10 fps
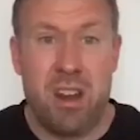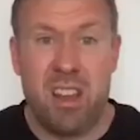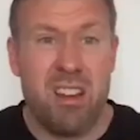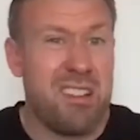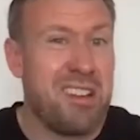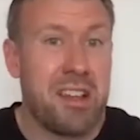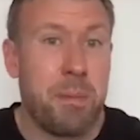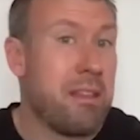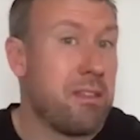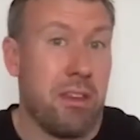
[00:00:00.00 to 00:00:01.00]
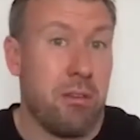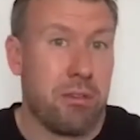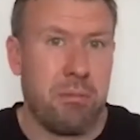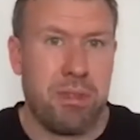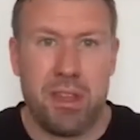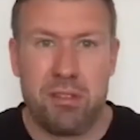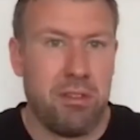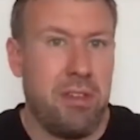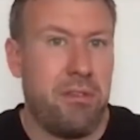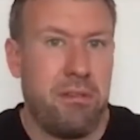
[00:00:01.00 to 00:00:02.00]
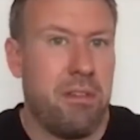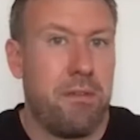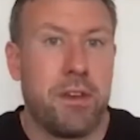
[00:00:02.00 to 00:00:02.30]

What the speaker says: card and expense it or something. It's not even official.